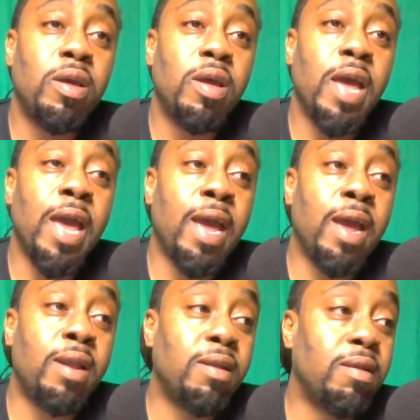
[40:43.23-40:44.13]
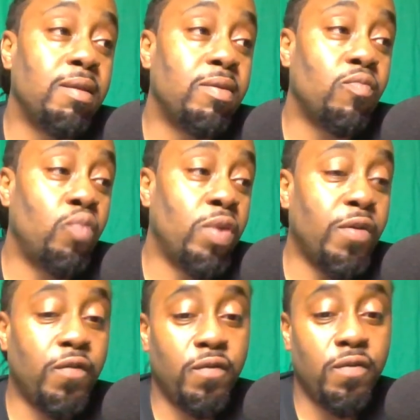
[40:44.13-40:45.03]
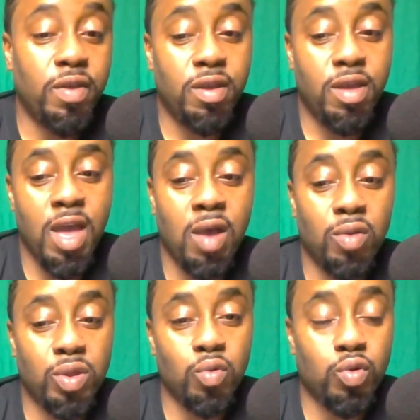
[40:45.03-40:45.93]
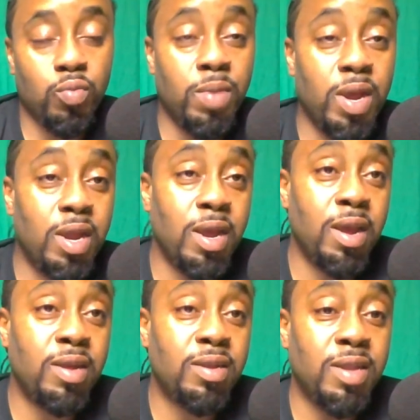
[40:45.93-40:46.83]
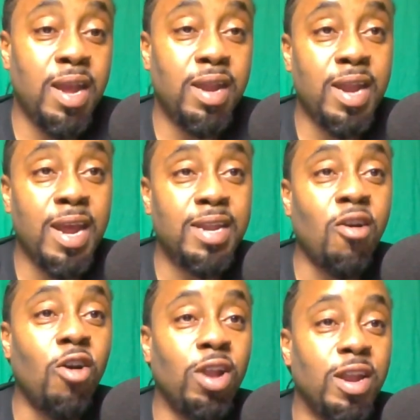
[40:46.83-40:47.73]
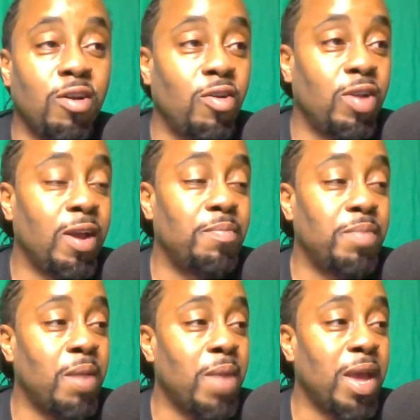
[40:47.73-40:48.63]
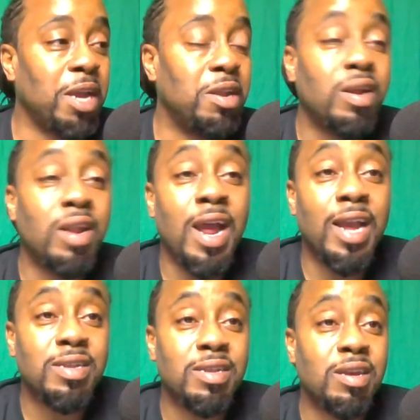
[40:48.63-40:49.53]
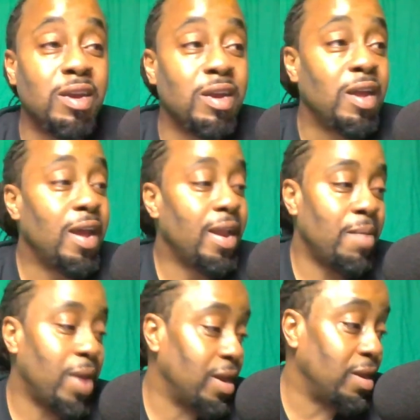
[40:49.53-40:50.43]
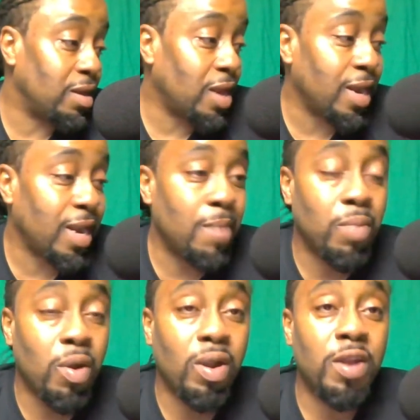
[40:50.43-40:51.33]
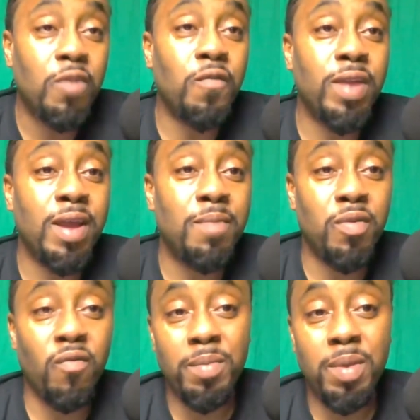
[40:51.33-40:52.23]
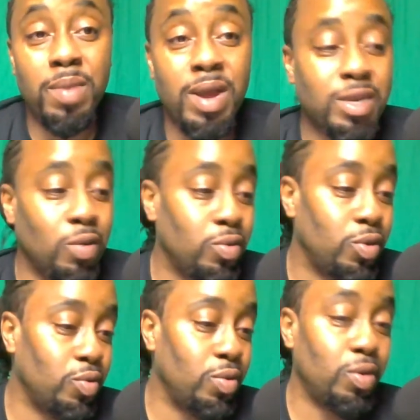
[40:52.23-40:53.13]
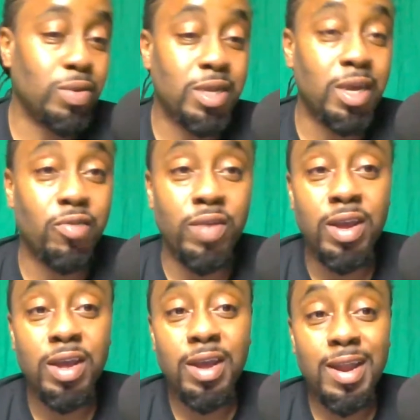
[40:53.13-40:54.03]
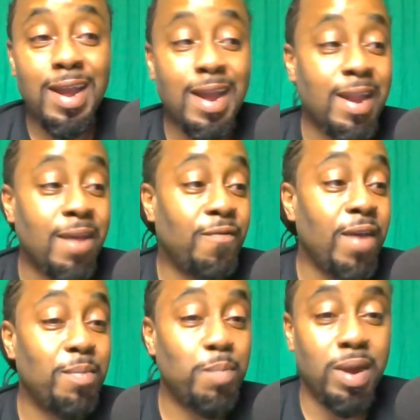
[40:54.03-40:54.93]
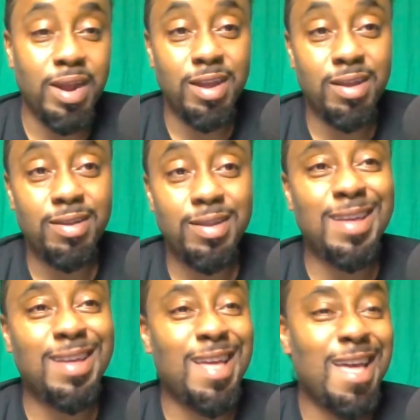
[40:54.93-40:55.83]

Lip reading: And with how social media is, they doll it all up. They make it look like it's good. They make it look like they balling over there. But remember, I told you a little secret. They got that fake money. You